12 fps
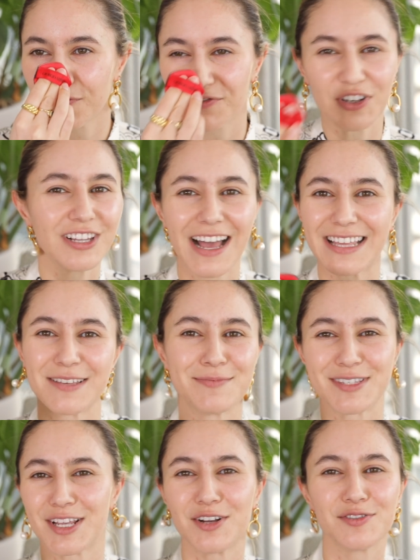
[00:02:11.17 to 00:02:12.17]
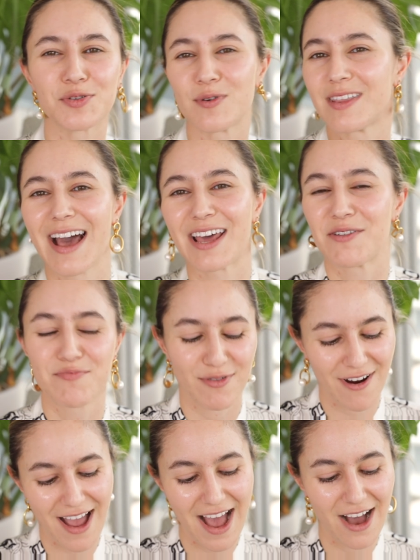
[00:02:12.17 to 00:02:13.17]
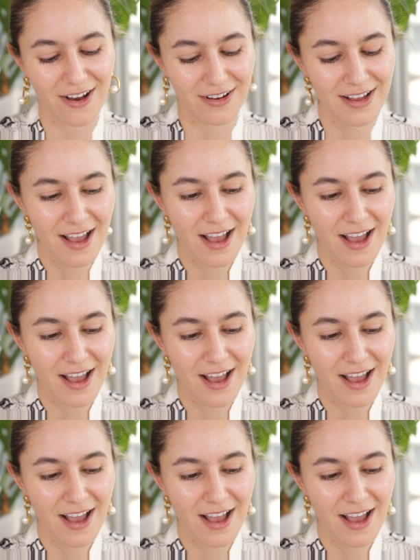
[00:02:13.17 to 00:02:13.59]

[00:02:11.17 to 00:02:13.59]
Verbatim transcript: feel like themselves without a brow.